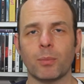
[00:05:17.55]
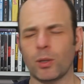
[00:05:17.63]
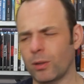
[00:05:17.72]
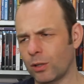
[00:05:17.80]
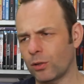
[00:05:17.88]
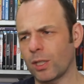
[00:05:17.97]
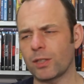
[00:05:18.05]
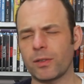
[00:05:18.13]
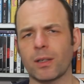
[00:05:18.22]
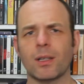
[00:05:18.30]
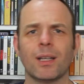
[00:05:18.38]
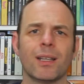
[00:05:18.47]
But the
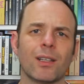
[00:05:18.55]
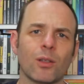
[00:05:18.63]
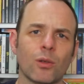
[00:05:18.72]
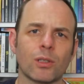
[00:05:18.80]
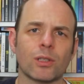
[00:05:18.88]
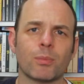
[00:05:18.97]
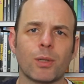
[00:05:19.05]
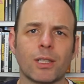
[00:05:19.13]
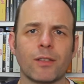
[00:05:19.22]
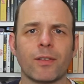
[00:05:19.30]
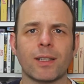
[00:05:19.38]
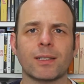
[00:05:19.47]
transfer looks
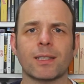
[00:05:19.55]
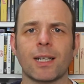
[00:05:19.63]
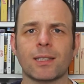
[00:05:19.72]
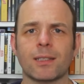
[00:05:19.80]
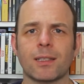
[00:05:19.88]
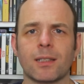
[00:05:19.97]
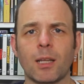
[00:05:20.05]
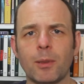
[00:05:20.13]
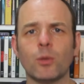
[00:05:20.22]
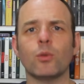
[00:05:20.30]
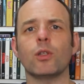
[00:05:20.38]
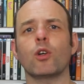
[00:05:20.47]
pretty fantastic. Let
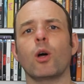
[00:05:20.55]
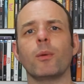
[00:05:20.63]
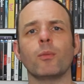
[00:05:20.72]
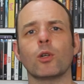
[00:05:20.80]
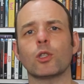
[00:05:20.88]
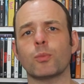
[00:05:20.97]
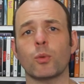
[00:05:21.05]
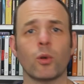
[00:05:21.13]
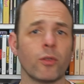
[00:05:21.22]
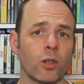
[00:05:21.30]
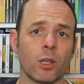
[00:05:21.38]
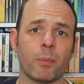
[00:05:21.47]
me know in the comment box below
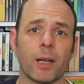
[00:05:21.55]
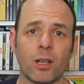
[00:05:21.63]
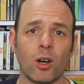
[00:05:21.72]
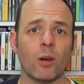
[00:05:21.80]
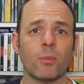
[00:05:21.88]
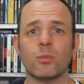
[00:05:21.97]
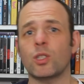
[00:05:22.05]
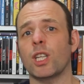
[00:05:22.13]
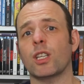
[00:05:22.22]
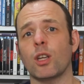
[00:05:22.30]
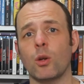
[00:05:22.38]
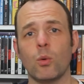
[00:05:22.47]
if you're going to pick it up,
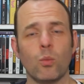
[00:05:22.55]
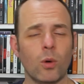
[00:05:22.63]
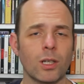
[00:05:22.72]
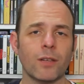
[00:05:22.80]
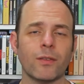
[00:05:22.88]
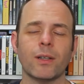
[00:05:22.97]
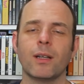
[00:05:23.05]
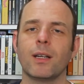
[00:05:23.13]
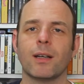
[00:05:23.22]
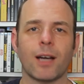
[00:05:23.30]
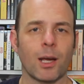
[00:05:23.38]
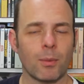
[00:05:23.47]
check it out, whatever.
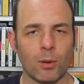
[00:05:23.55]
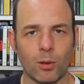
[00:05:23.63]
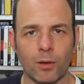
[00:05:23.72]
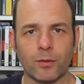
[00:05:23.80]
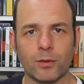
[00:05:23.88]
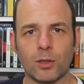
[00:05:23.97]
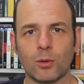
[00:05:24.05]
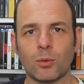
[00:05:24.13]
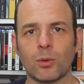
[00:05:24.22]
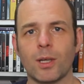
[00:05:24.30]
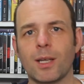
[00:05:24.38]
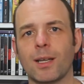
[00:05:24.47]
I would love to
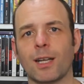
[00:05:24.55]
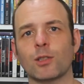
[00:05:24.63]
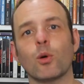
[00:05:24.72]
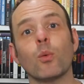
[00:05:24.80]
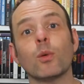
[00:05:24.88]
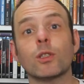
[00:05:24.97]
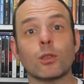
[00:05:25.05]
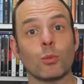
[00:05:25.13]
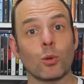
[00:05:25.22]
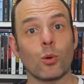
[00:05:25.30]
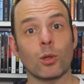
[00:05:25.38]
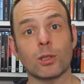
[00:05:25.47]
know. As always, there's
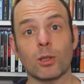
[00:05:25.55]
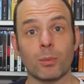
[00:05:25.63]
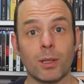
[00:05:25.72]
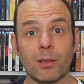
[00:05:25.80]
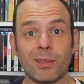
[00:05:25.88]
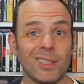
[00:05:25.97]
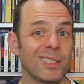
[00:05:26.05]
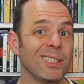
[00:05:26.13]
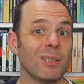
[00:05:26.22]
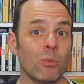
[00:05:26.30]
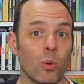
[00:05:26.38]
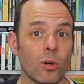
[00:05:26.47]
more content up here. You can
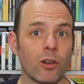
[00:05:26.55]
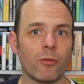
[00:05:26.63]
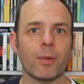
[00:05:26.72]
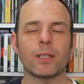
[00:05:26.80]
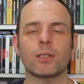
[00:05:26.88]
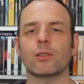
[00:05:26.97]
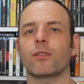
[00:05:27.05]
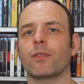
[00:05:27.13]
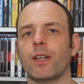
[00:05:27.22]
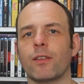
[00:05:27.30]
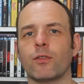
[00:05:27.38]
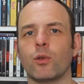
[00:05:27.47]
see more of my stuff
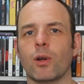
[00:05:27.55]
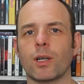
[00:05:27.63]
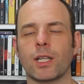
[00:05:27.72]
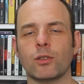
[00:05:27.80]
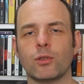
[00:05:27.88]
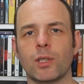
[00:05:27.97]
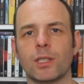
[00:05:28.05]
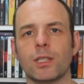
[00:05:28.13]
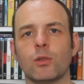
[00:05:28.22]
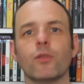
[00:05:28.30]
if you are interested.